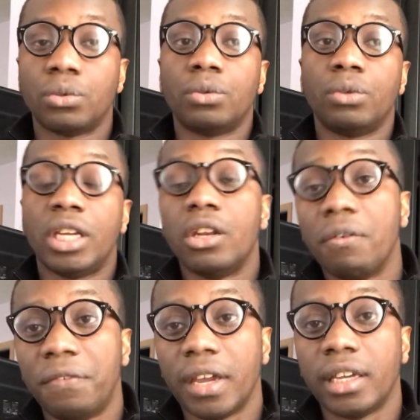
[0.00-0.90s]
to
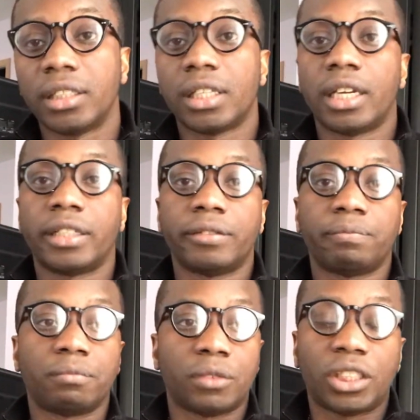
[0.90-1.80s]
innovate, and
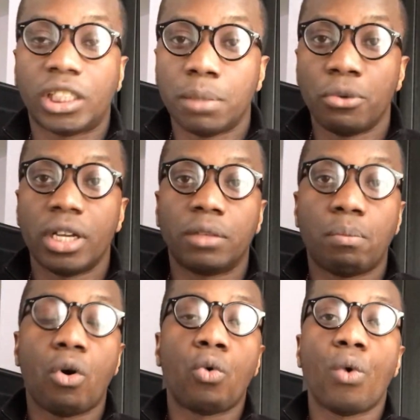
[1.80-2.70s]

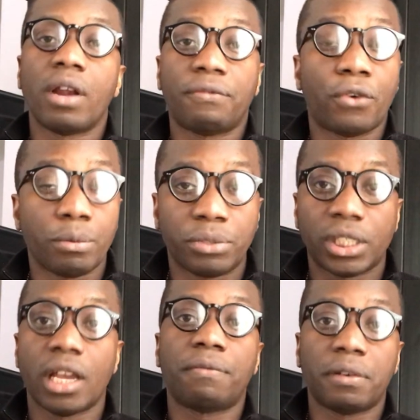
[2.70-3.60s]
stimulate more wealth for
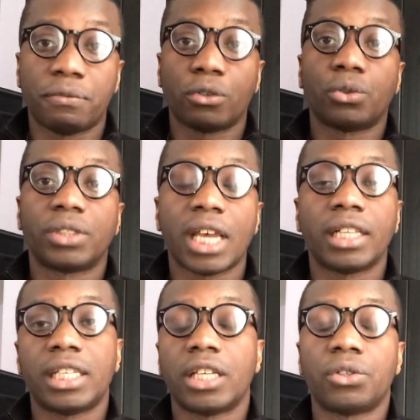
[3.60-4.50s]
himself and for
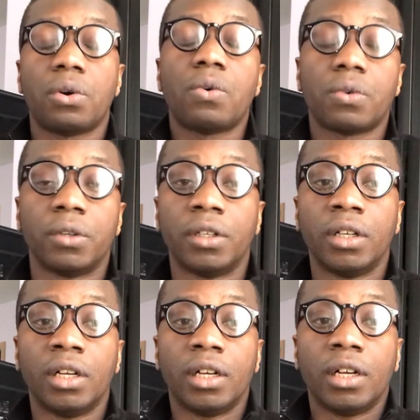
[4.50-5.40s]
society as a whole.
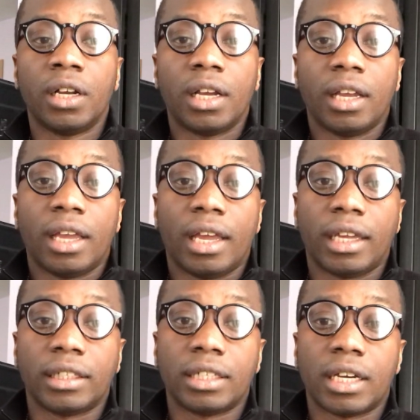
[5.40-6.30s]

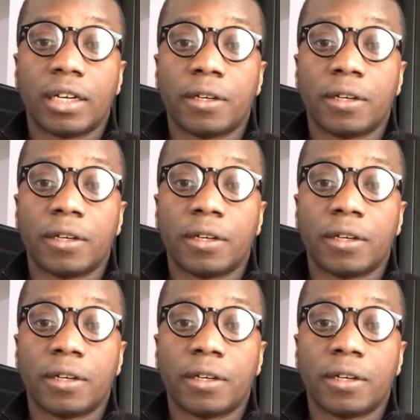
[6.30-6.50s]
And